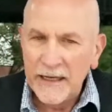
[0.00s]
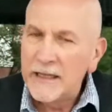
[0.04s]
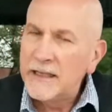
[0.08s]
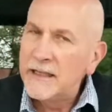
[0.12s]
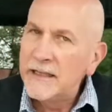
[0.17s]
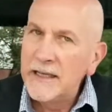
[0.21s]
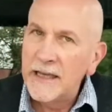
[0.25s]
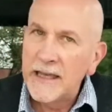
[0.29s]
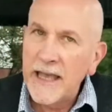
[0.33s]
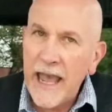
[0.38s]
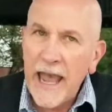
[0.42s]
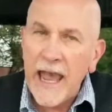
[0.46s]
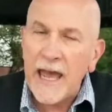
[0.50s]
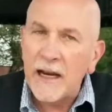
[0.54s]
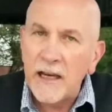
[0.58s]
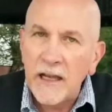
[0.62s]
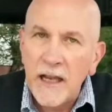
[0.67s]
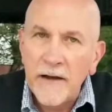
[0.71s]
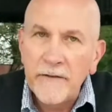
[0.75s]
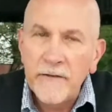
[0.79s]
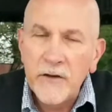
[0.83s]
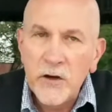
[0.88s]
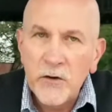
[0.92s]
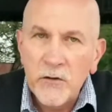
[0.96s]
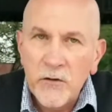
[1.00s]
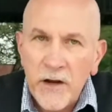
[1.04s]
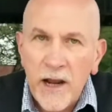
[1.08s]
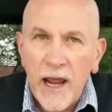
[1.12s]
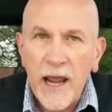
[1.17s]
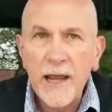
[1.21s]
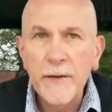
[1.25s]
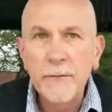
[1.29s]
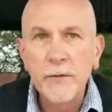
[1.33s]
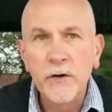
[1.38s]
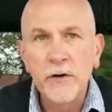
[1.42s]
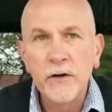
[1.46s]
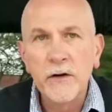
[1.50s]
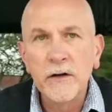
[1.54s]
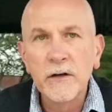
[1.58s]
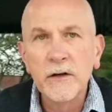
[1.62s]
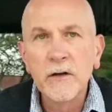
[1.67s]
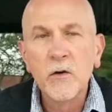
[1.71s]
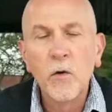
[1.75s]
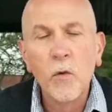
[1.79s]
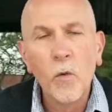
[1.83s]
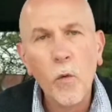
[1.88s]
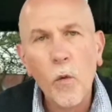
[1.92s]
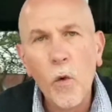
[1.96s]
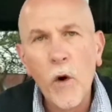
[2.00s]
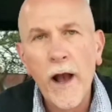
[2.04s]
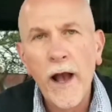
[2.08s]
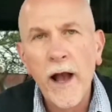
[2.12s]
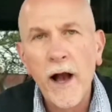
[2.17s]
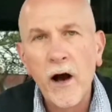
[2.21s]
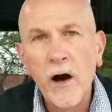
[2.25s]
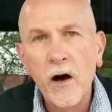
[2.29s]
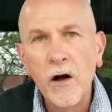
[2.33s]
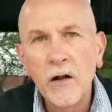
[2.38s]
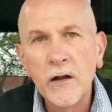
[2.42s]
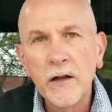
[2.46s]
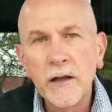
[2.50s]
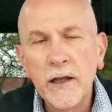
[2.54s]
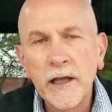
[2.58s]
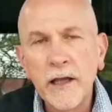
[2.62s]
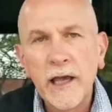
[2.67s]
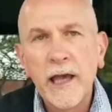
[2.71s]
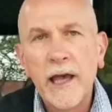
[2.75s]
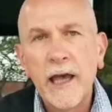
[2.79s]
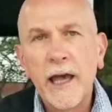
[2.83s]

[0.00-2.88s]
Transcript: You can't love your neighbor well,